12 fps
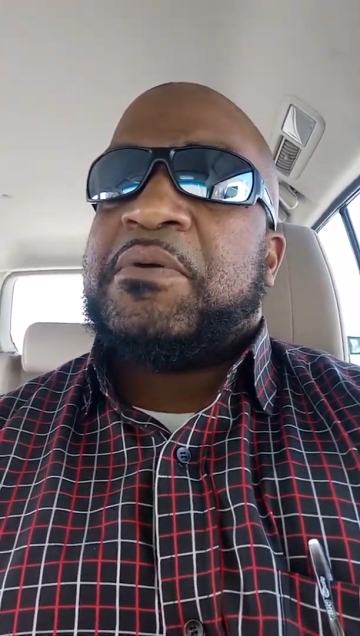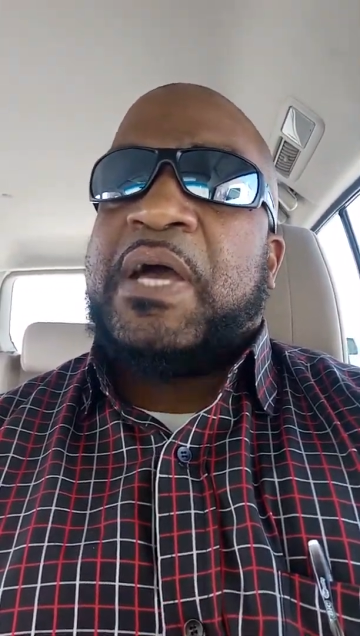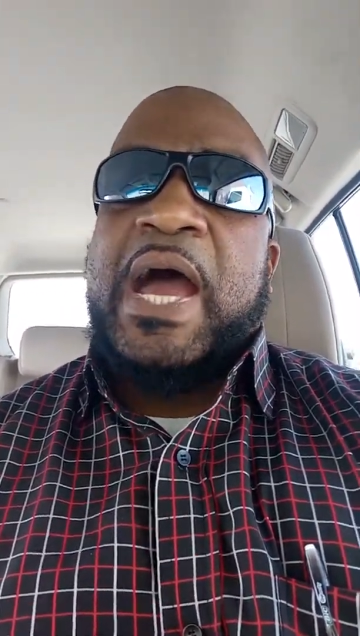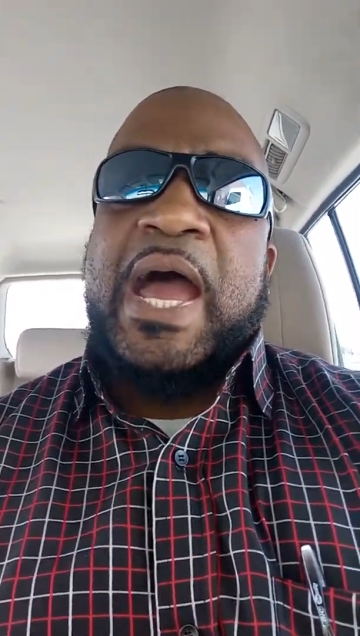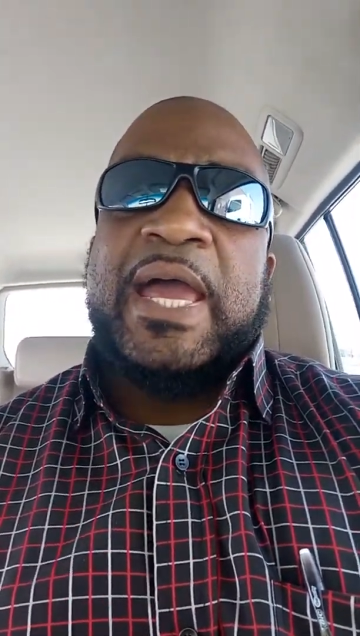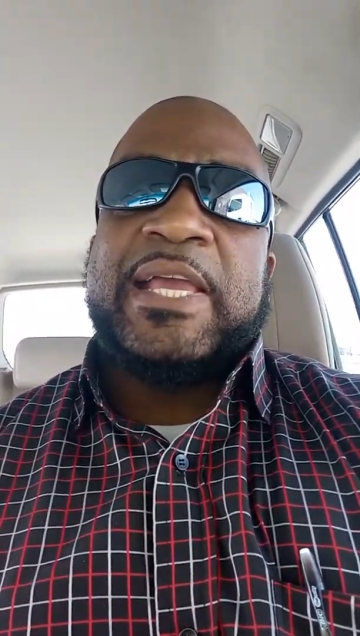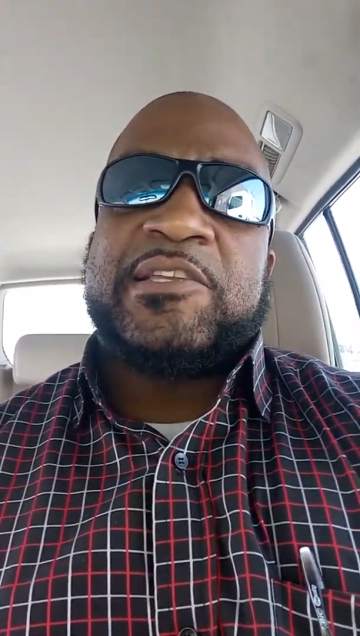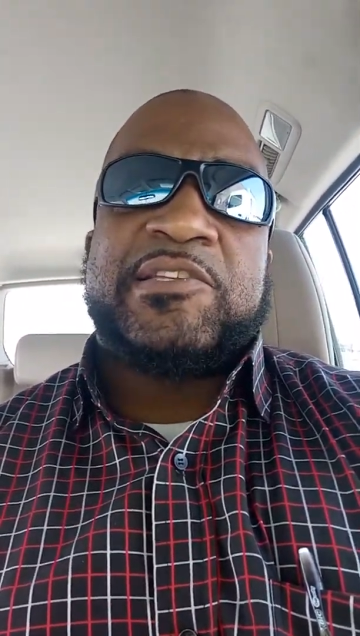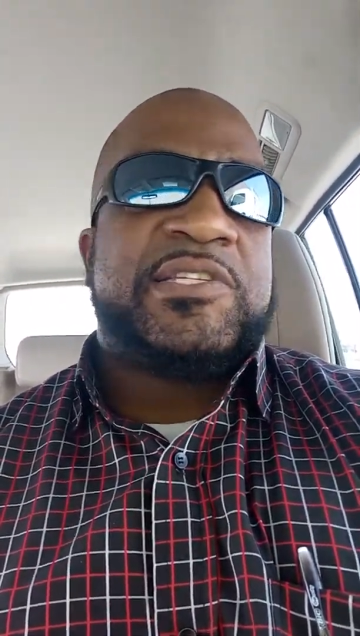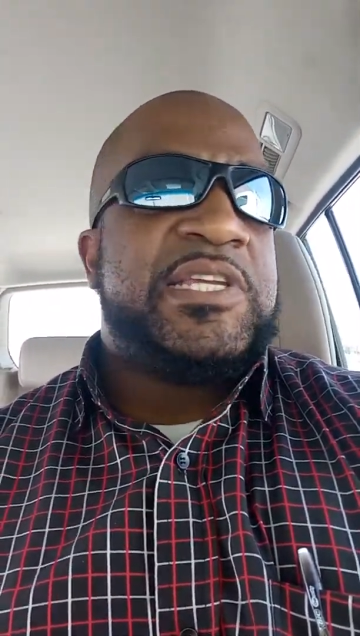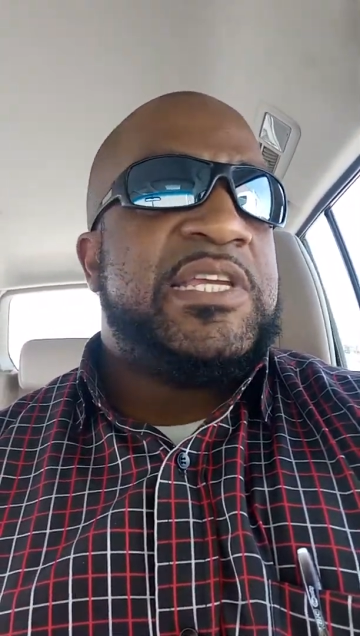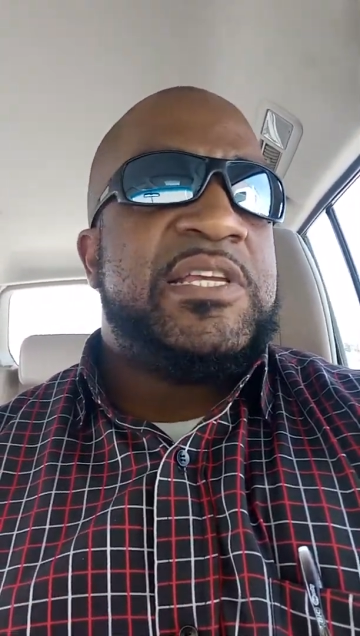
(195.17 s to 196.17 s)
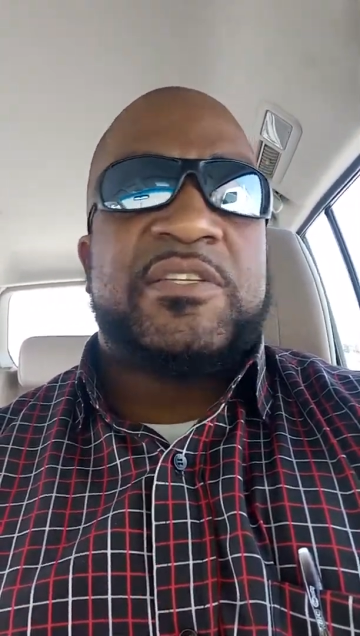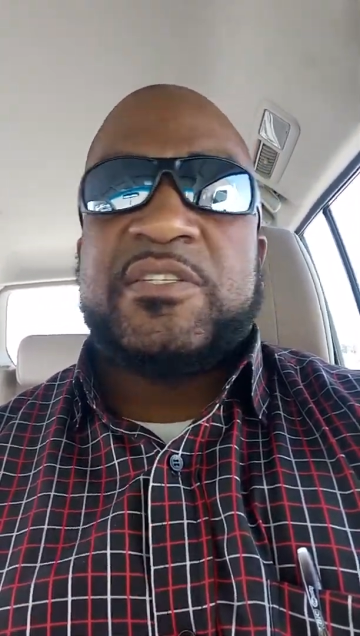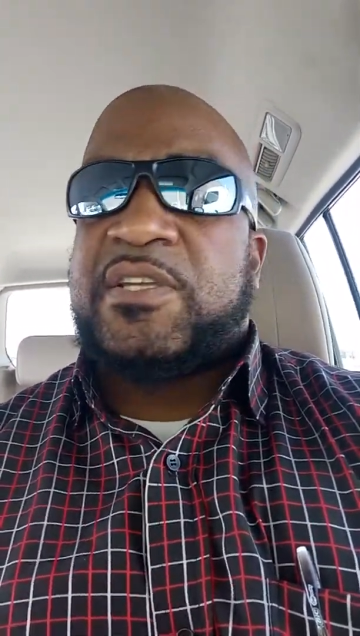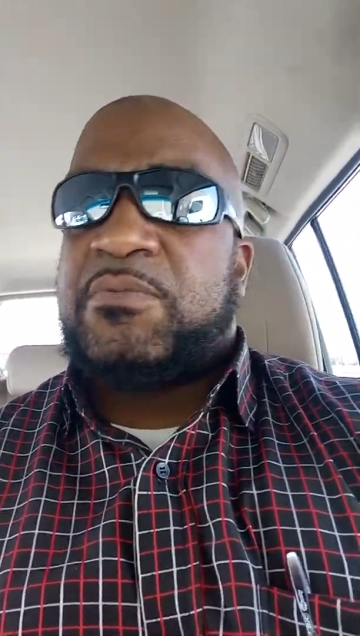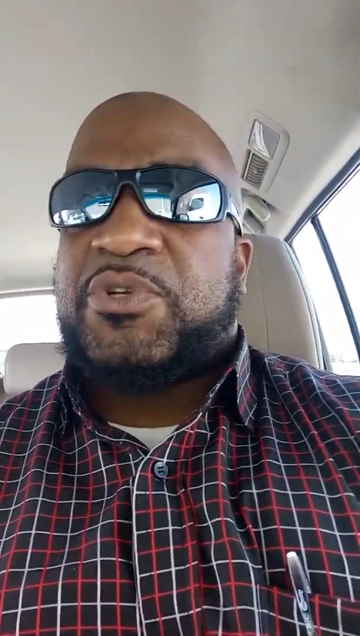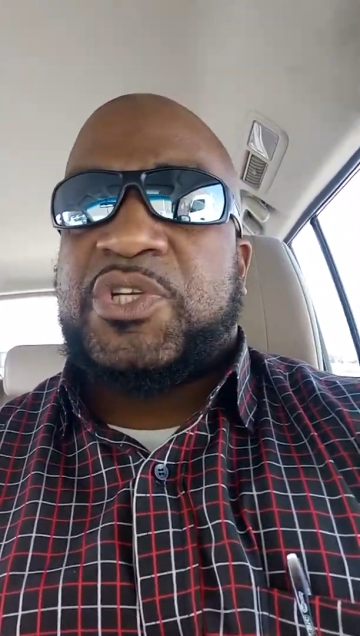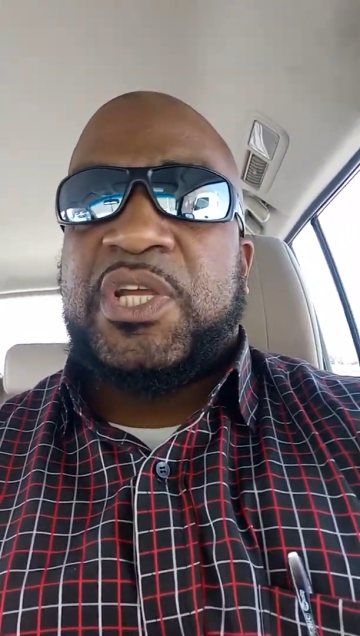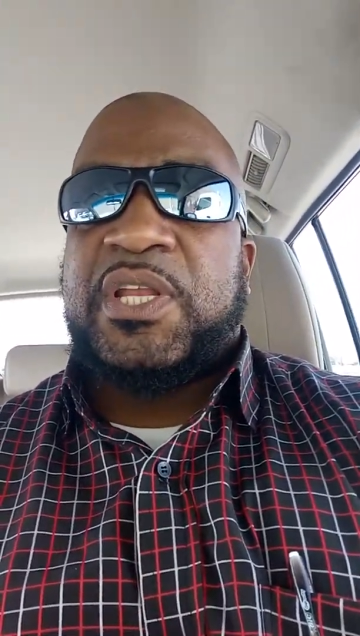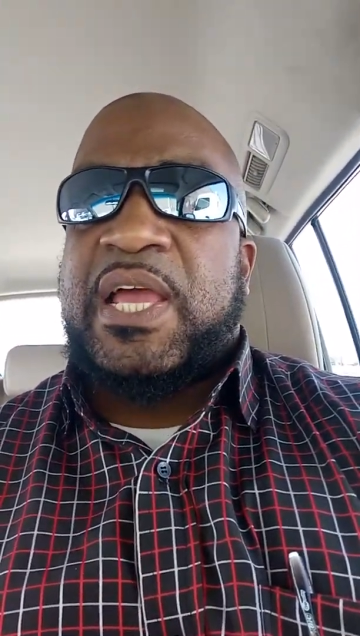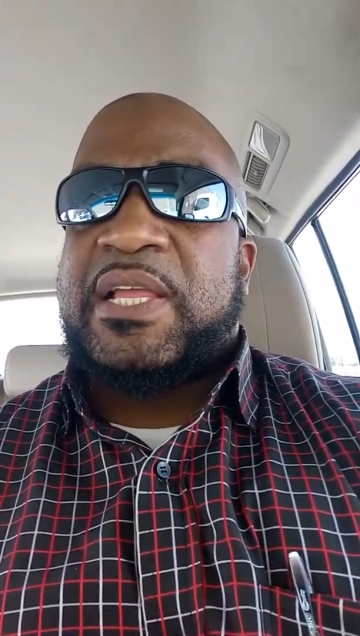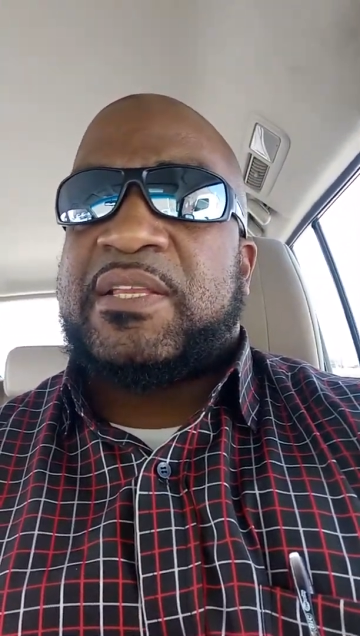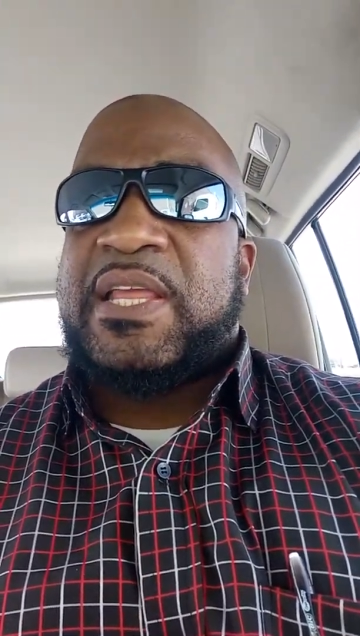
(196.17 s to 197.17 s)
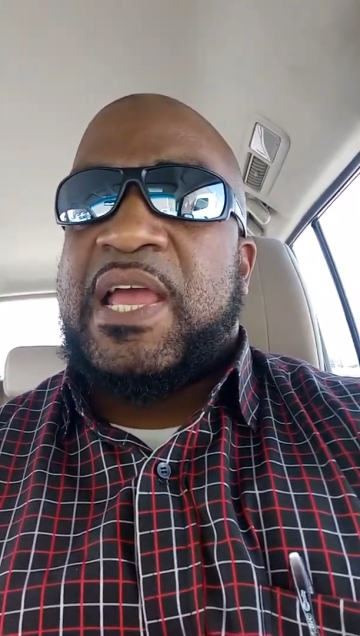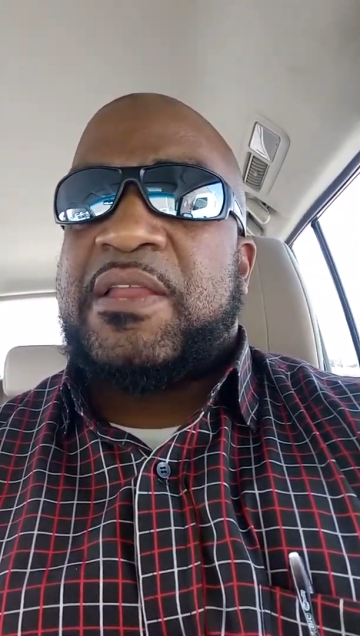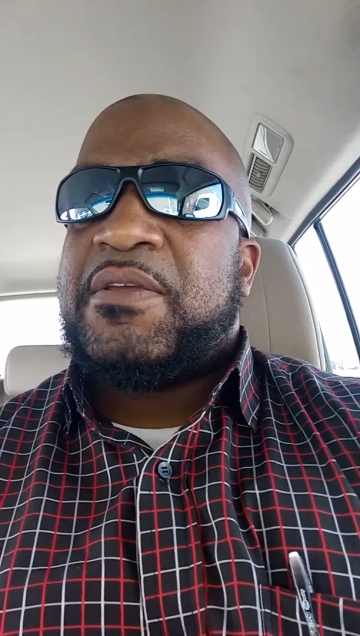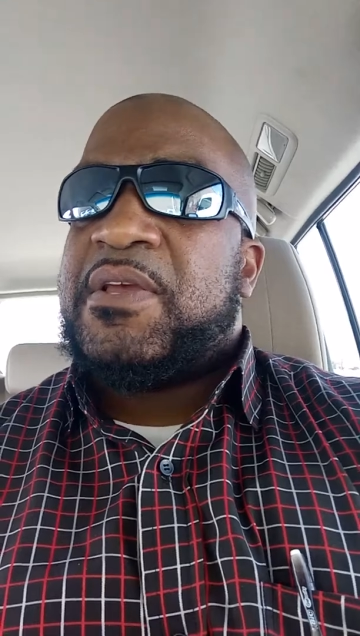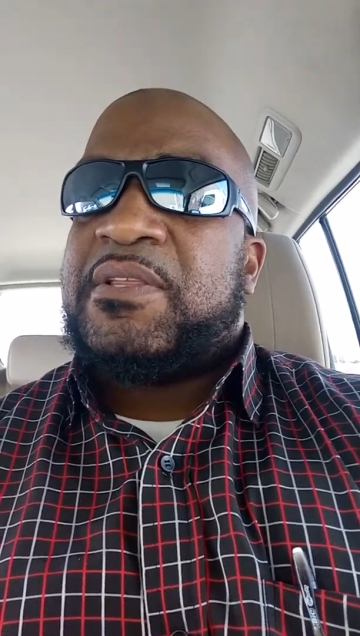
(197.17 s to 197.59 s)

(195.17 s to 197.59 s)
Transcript: Hi-C or some shit like that